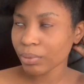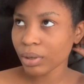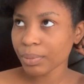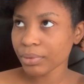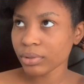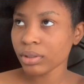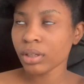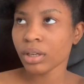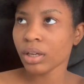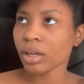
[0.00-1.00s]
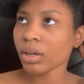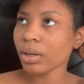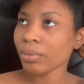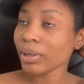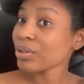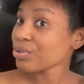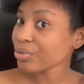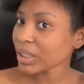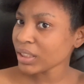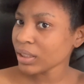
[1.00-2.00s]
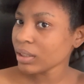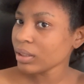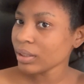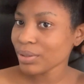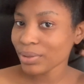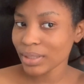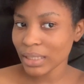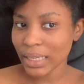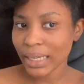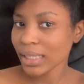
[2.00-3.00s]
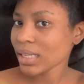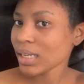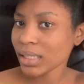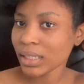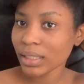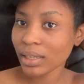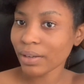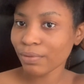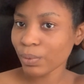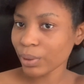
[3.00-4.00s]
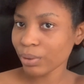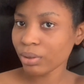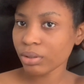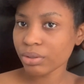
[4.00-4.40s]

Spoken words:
What happened? When I was ready, it took the light and I didn't have oil.